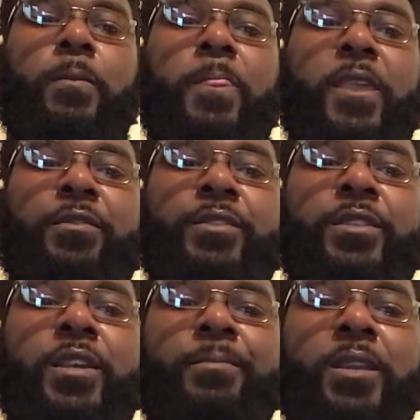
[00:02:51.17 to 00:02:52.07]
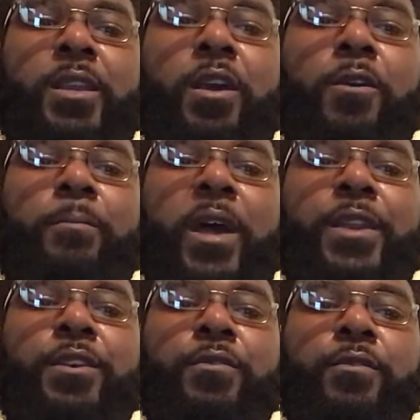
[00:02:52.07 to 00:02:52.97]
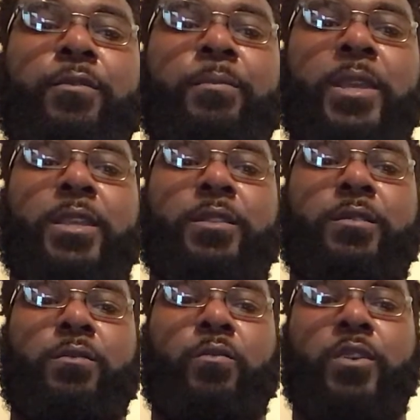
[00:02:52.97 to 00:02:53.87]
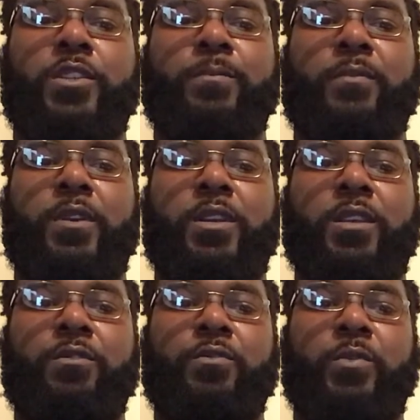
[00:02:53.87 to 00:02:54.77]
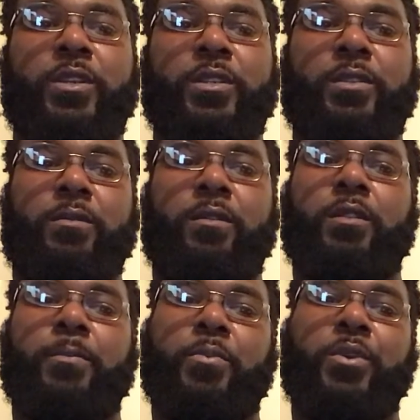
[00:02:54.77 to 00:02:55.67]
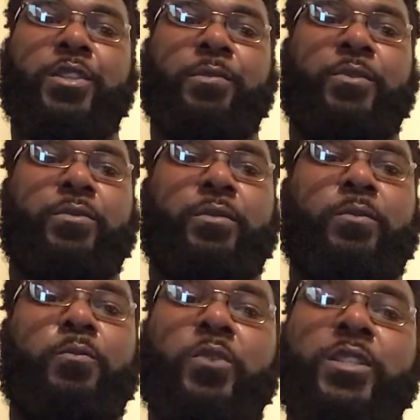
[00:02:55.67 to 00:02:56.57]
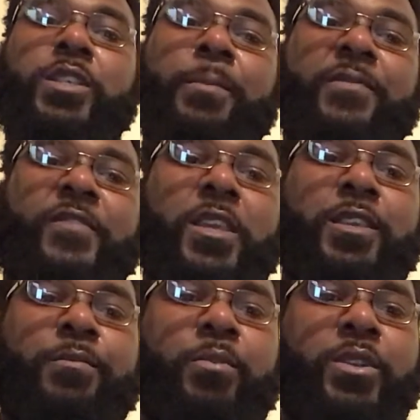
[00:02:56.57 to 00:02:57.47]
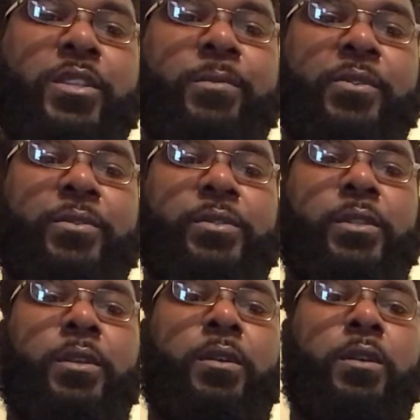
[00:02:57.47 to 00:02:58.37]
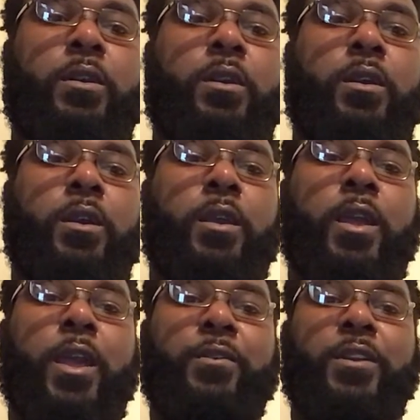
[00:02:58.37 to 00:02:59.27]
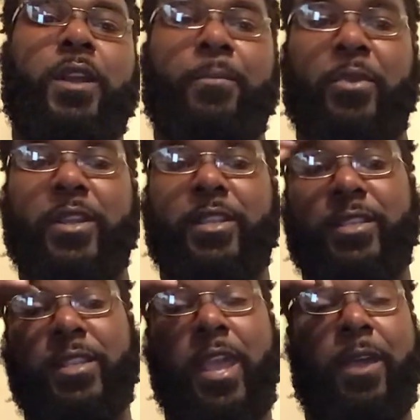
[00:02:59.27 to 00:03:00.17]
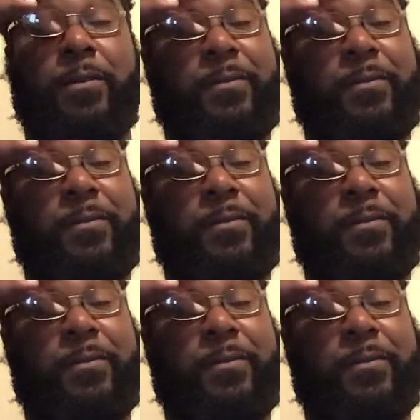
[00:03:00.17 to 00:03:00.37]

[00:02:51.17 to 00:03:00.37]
There is something called binaural beats, which deals with the principles, with some of these principles. How can I break this down?